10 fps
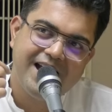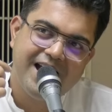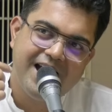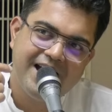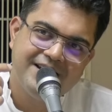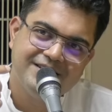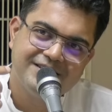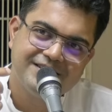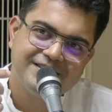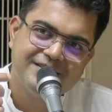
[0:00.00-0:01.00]

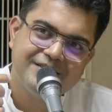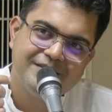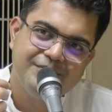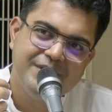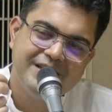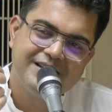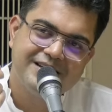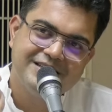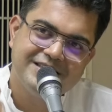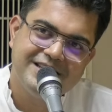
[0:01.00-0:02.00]
and being
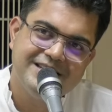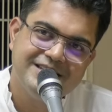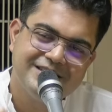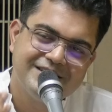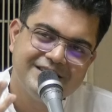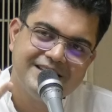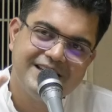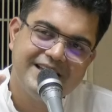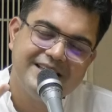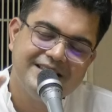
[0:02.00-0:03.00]
contained
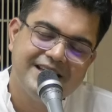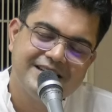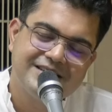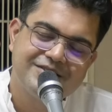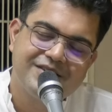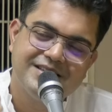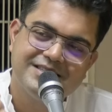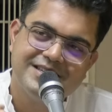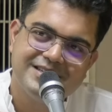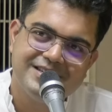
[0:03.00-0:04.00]
in that
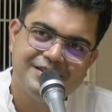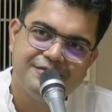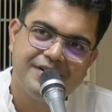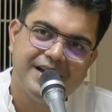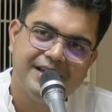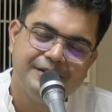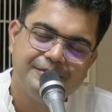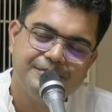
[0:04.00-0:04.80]
transcendent divine.